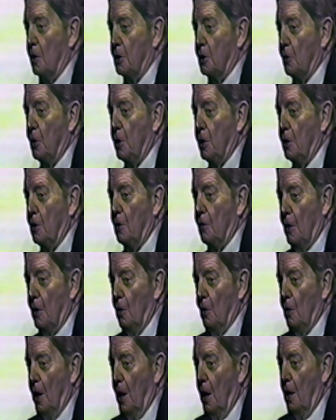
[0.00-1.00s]
Uh, as we know
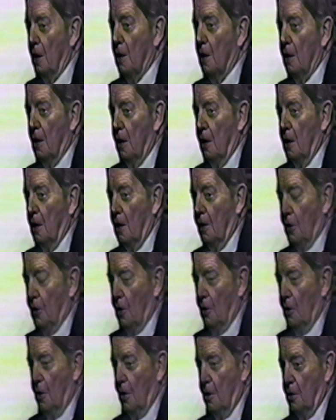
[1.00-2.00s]
full well, if you're
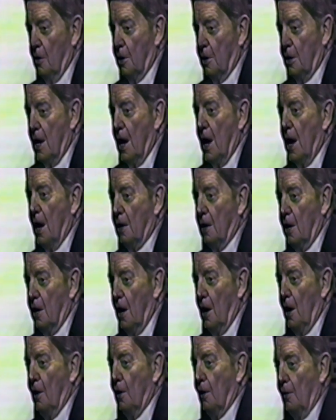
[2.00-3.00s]
going to attack a
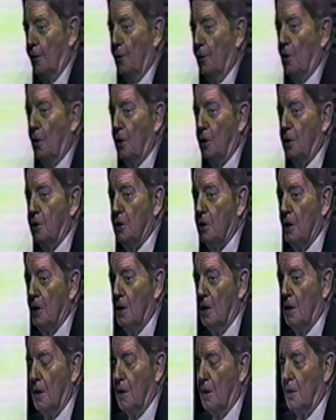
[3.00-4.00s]
carrier force,
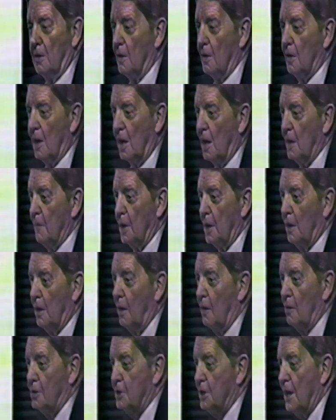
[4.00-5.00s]
you've got to be
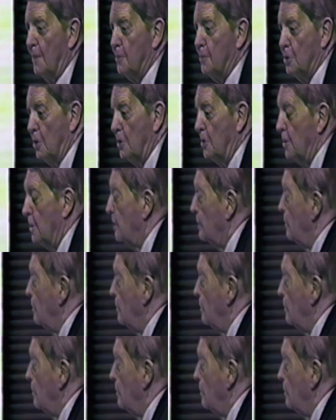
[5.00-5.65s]
close up so you can